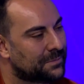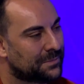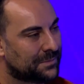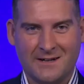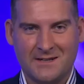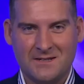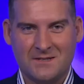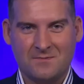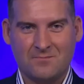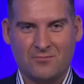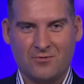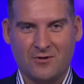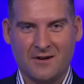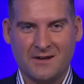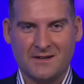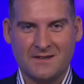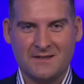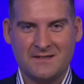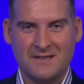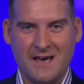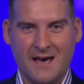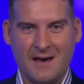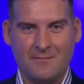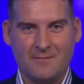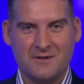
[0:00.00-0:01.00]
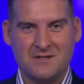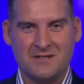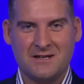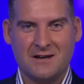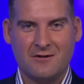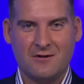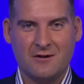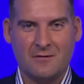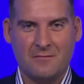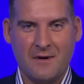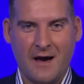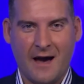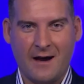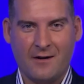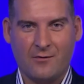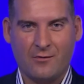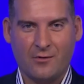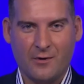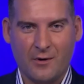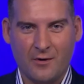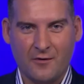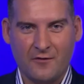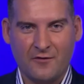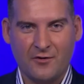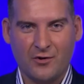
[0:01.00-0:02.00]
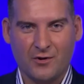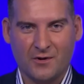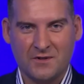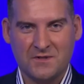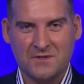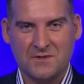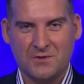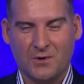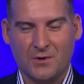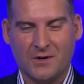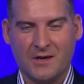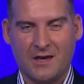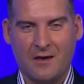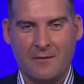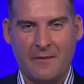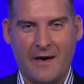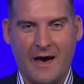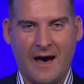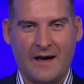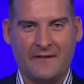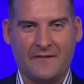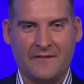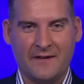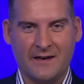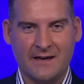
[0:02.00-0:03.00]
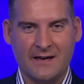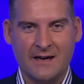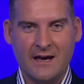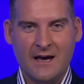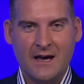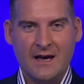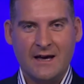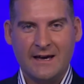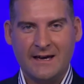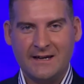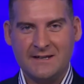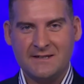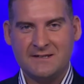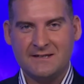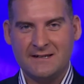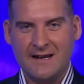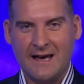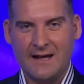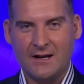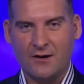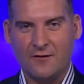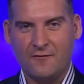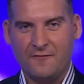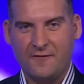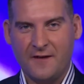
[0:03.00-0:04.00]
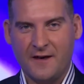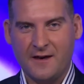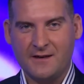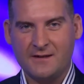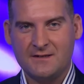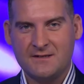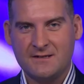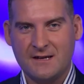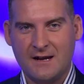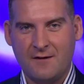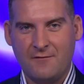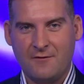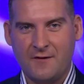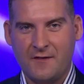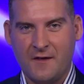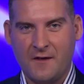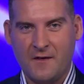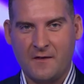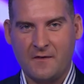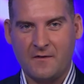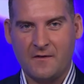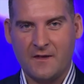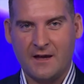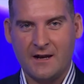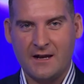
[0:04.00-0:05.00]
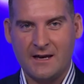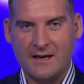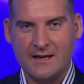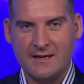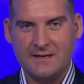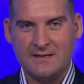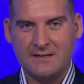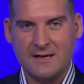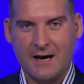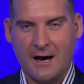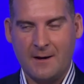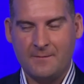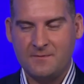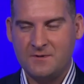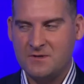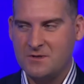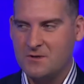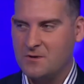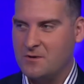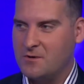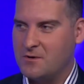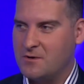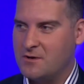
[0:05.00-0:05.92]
Let's bring Sam Bashiry back. We were, of course, talking about the Internet of Things and everything that he's up to.